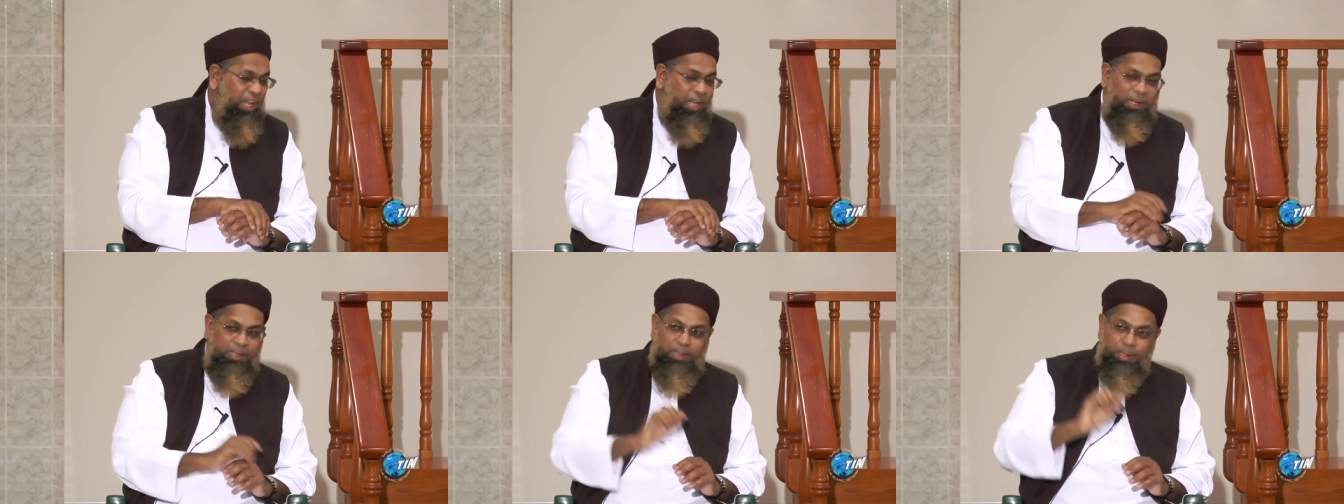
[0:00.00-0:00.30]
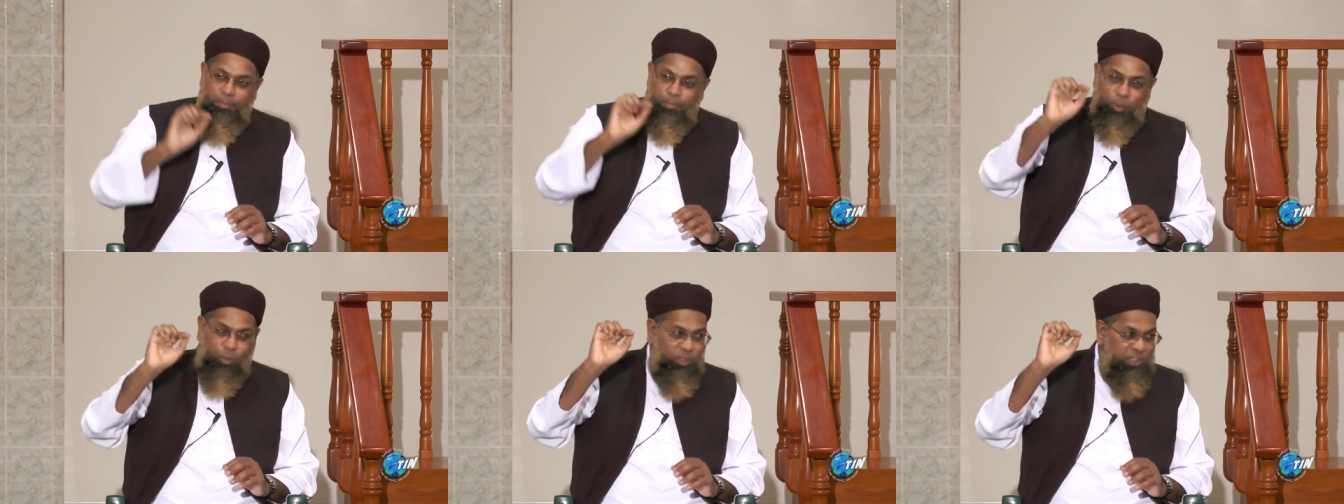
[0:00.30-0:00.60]

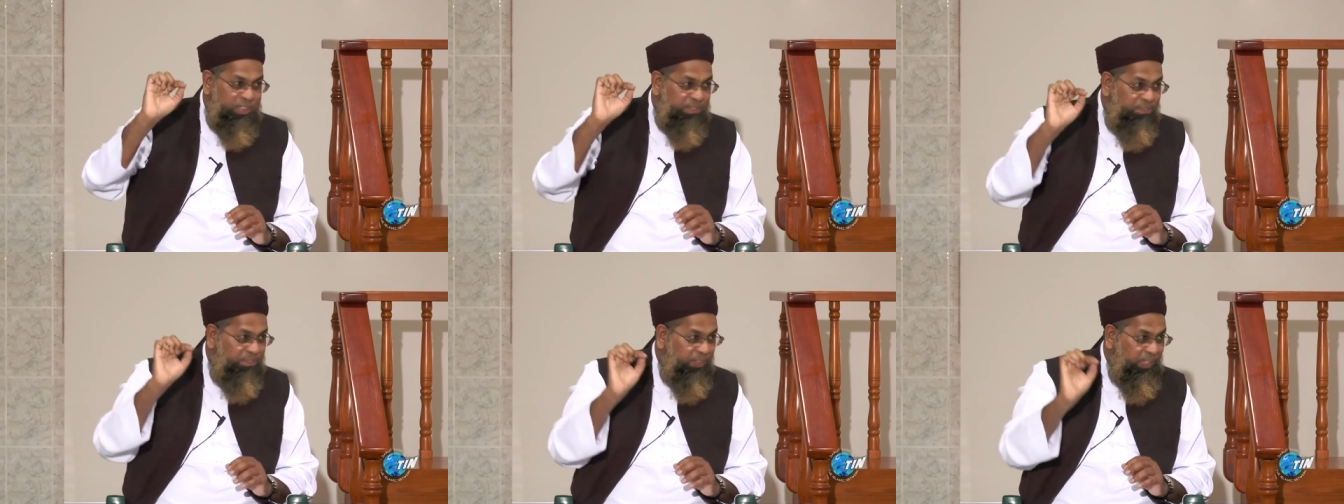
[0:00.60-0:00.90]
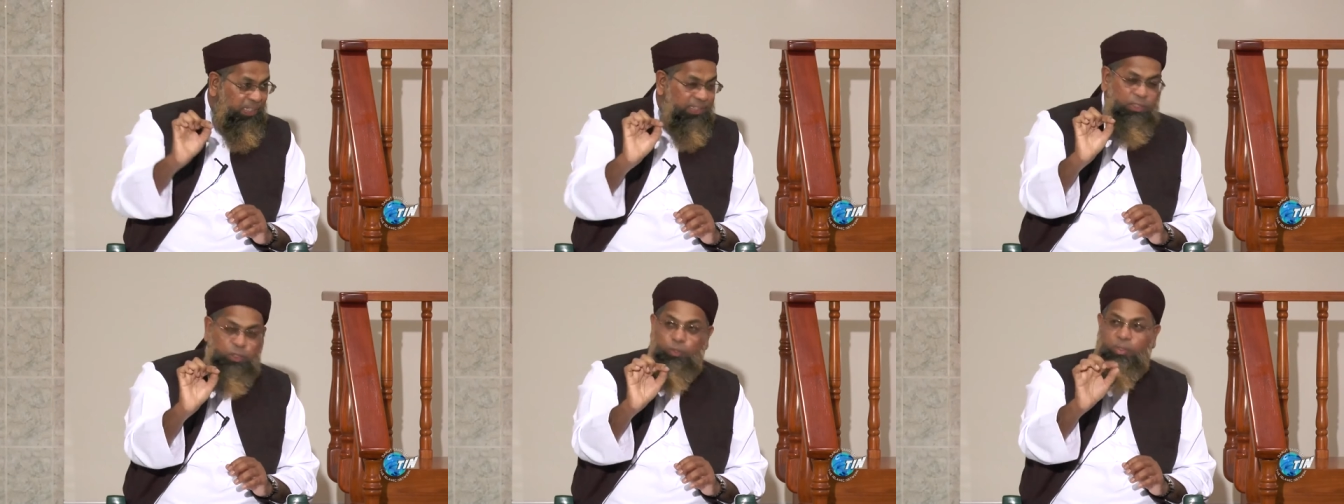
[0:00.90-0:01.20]
The most
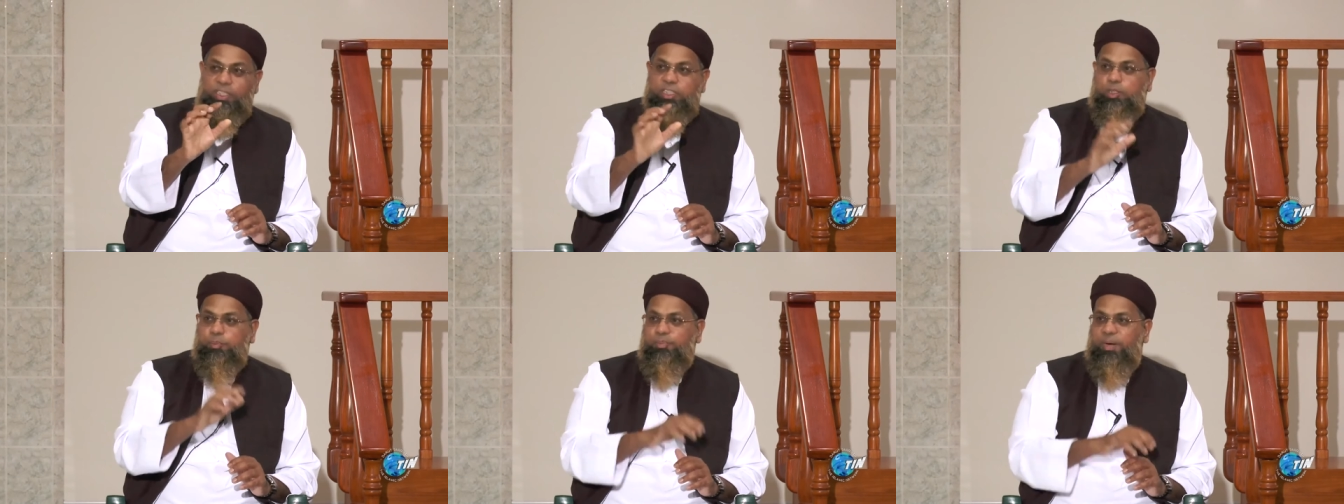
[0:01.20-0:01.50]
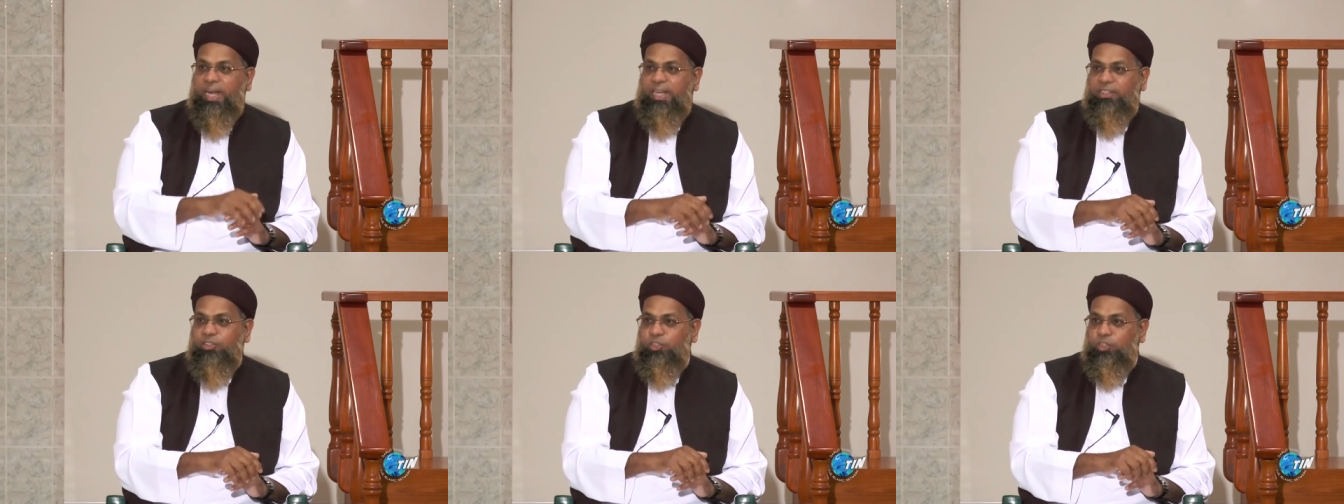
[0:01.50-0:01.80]
virtuous
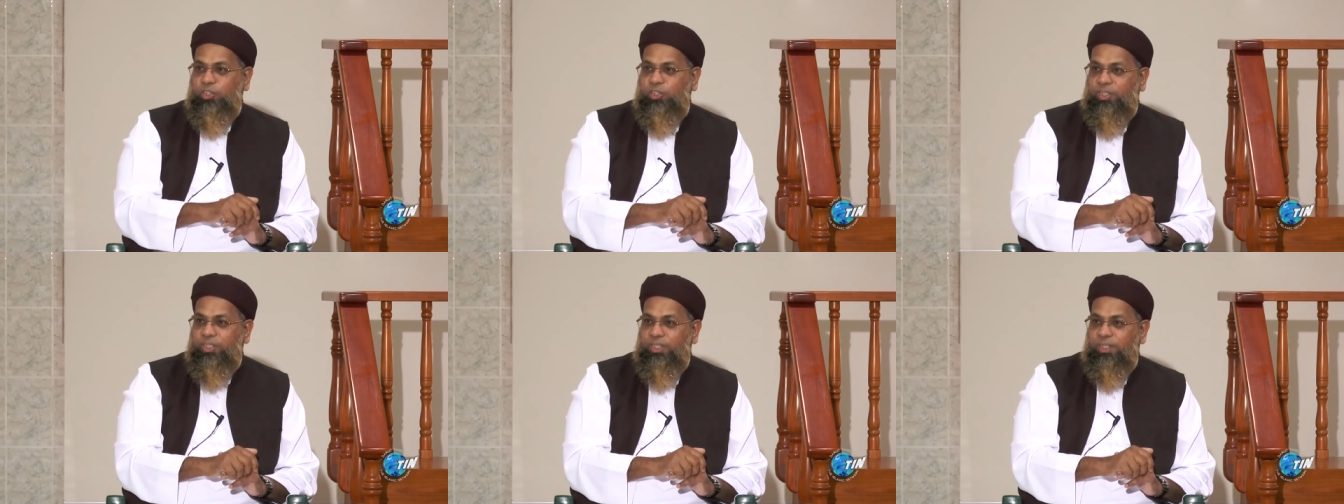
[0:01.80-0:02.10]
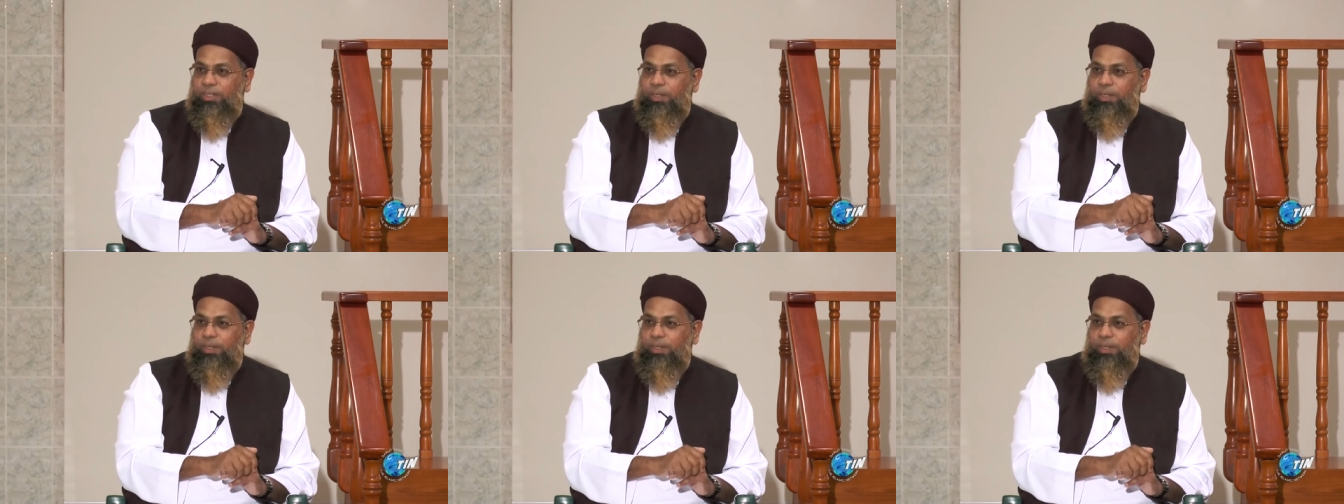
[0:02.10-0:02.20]
branch,